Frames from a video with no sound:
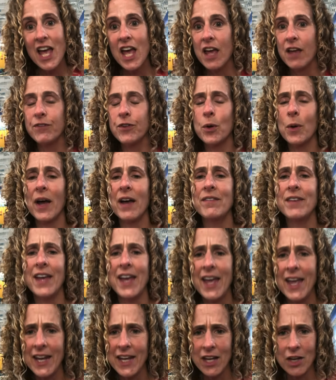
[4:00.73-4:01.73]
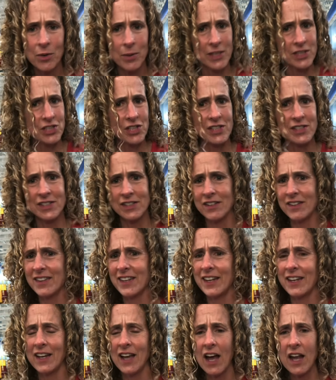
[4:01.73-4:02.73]
If you have any questions and you're
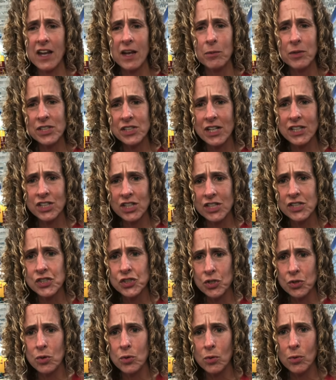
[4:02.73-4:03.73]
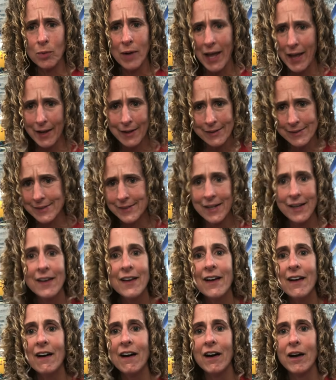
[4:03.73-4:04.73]
thinking, God, I wish I just knew X,
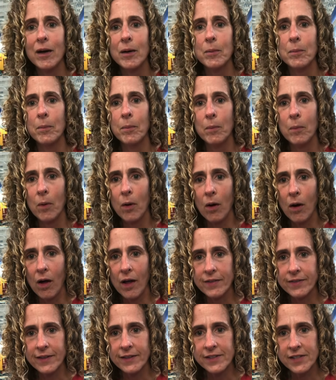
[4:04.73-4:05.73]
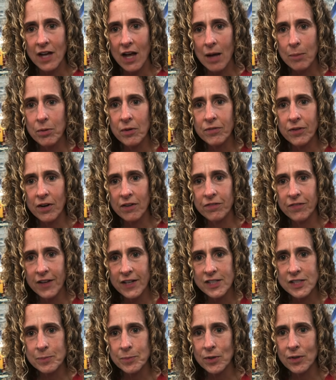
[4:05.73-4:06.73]
at the top of our
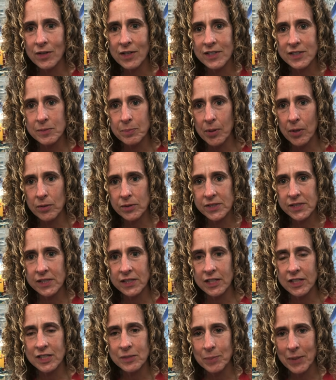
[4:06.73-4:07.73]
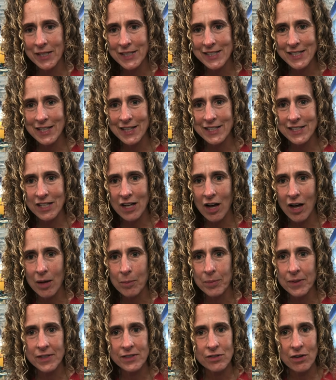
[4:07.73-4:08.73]
Facebook, it's posted, it's pinned to the
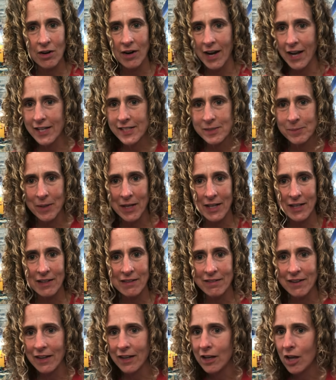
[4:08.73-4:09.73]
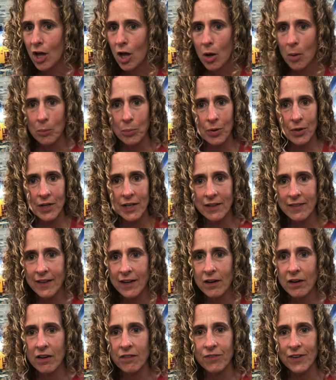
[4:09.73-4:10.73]
top, is our Ask Me Anything. Put in
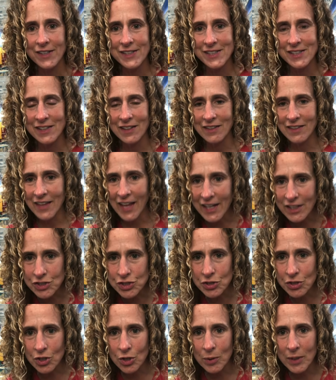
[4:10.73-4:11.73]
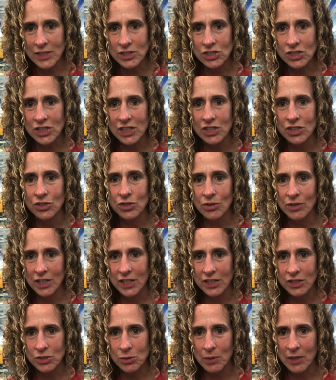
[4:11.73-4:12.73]
there, if I select your question, you get
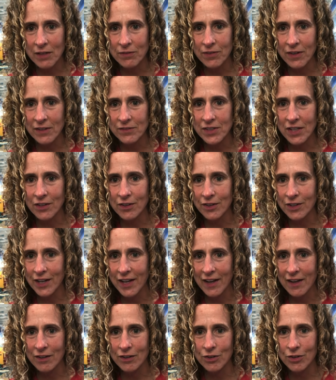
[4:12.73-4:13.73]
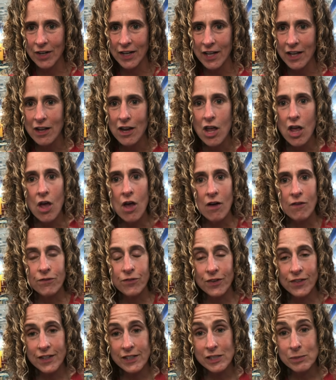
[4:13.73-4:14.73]
a $25 account credit.
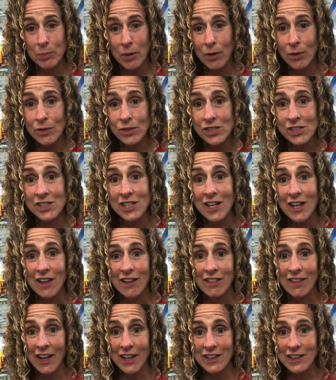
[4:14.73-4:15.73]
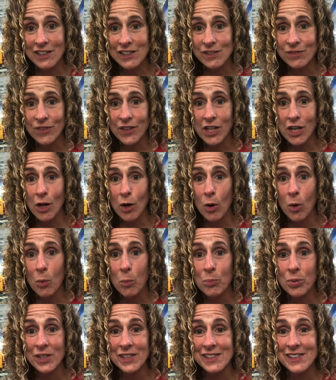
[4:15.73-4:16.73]
For this post, like this video,
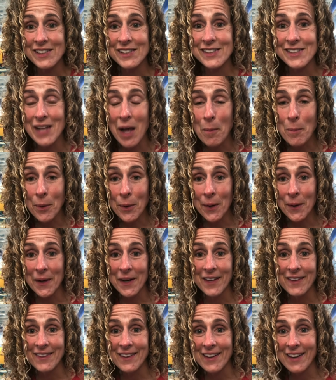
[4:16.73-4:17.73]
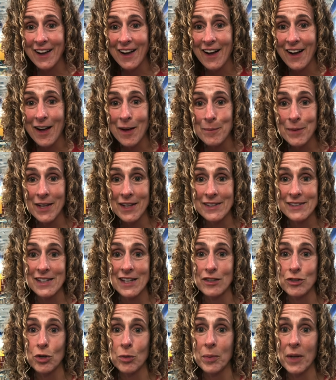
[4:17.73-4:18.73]
put summer in the comments
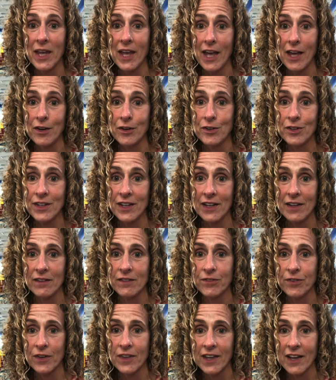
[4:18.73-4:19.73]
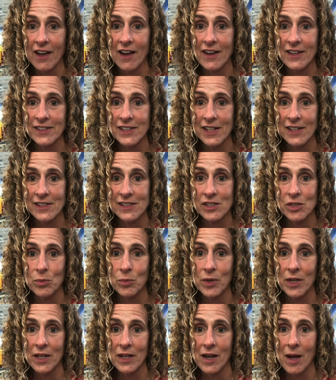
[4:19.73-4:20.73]
and you'll be entered in for the contest to
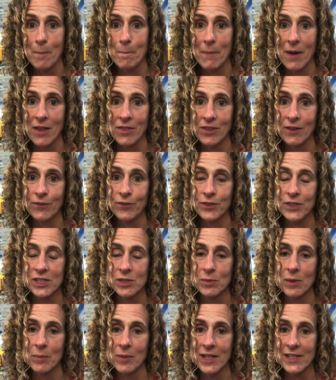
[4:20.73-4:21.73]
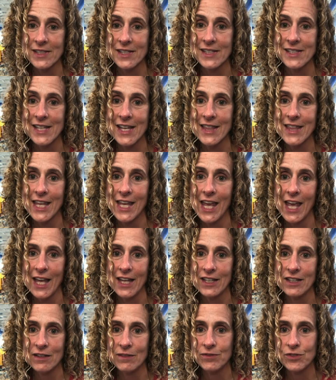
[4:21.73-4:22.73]
win a month of free swim lessons at the
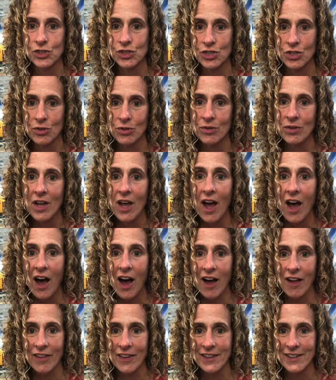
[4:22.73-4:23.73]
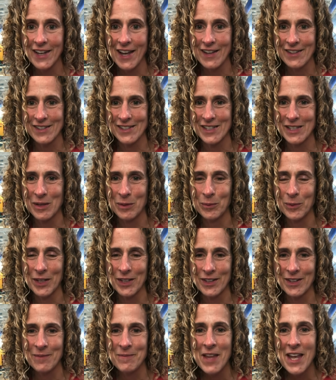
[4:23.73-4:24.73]
end of June. I'll announce the
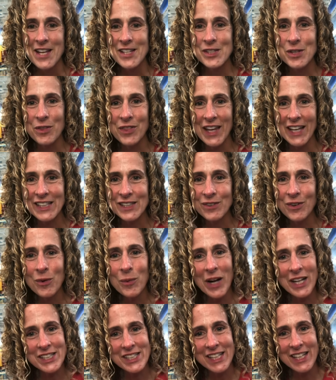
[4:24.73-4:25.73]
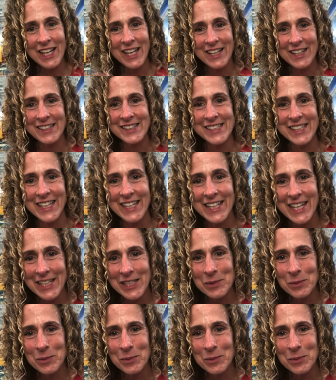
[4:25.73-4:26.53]
winner. So thanks for watching, and I'll see you next